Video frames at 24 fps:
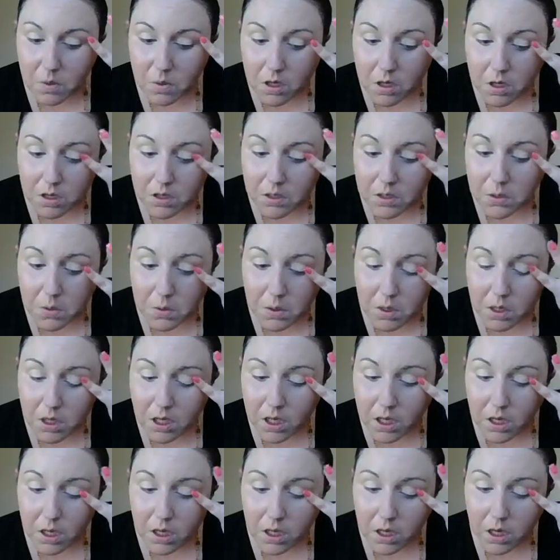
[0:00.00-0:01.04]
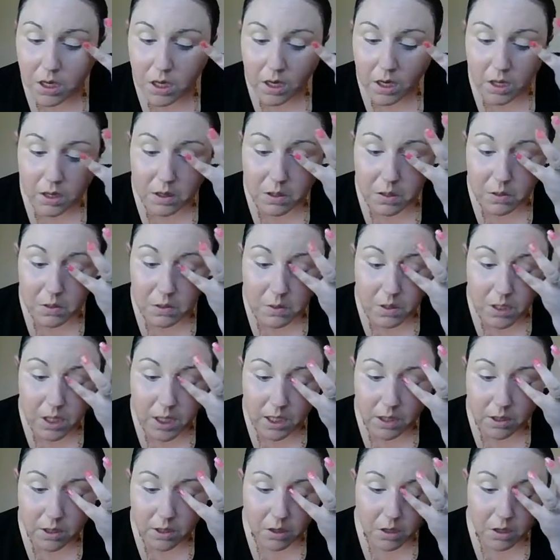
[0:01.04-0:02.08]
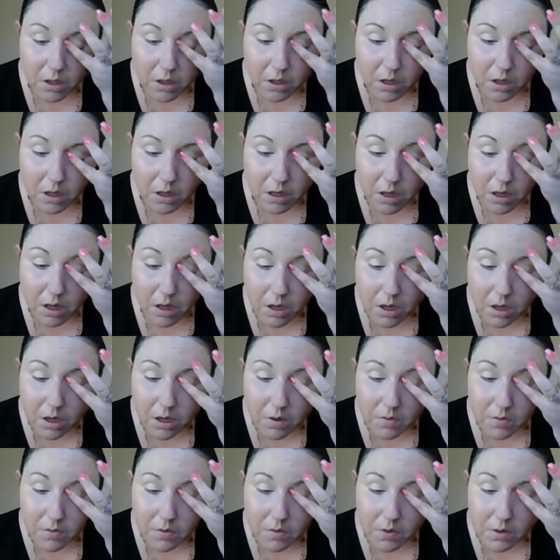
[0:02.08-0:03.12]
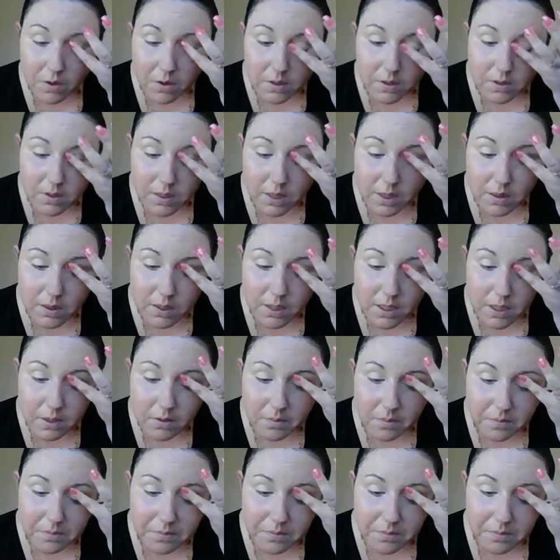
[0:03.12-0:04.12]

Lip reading: wanted to get a little heater for inside the tent.